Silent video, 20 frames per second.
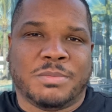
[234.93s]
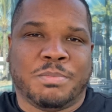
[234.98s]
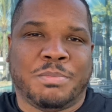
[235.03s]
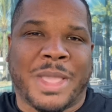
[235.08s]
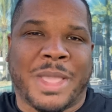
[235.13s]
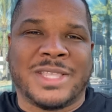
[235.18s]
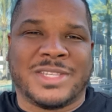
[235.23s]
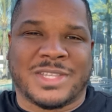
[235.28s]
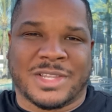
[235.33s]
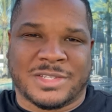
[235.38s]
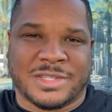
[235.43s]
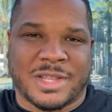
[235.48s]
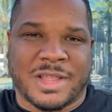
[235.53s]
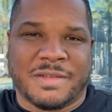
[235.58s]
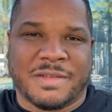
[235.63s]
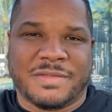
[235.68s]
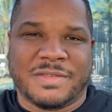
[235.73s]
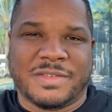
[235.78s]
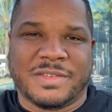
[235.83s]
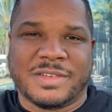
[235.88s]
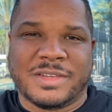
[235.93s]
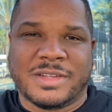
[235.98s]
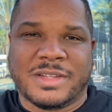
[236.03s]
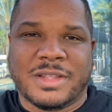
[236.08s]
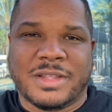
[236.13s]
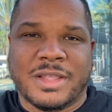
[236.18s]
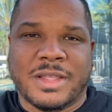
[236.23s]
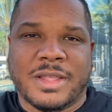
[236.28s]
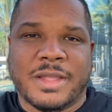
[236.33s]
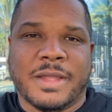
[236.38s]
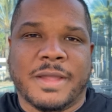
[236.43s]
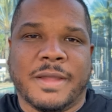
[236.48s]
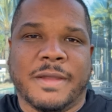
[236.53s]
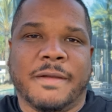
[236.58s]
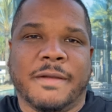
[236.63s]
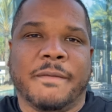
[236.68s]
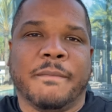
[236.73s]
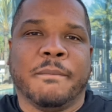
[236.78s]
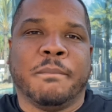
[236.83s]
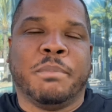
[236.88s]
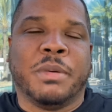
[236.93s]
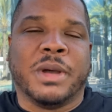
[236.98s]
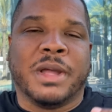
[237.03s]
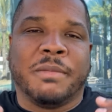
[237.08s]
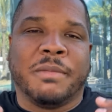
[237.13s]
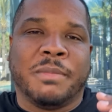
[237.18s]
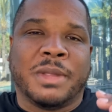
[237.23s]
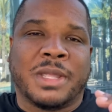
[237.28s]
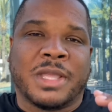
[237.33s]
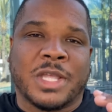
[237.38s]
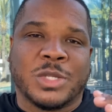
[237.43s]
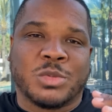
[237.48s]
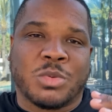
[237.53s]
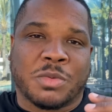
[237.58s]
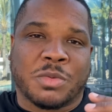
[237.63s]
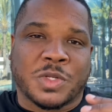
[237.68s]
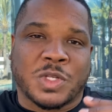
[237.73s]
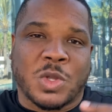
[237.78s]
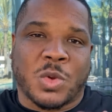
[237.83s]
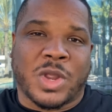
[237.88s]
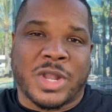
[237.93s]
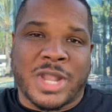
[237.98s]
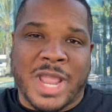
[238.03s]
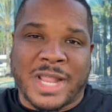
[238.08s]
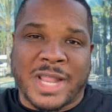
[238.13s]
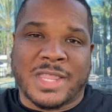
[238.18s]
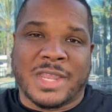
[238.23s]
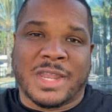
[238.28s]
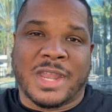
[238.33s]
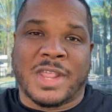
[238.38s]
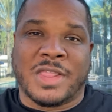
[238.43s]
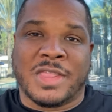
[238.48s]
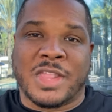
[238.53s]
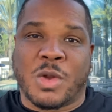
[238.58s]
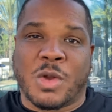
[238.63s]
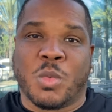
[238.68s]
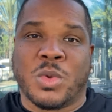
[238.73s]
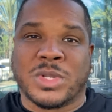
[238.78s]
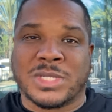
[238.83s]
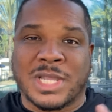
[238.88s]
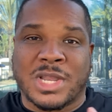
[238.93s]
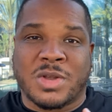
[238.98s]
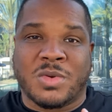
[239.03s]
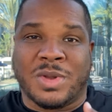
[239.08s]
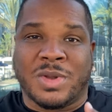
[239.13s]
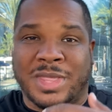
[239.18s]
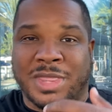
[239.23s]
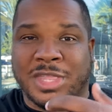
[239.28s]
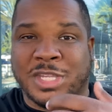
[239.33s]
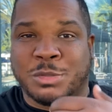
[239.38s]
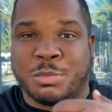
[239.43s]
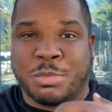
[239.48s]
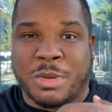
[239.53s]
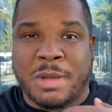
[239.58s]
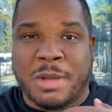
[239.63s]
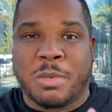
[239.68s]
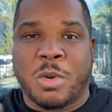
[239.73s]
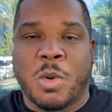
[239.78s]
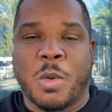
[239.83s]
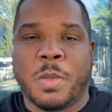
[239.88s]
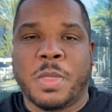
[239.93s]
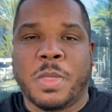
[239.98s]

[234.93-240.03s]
Basic stuff. But because we were so connected and there was literally this bubble,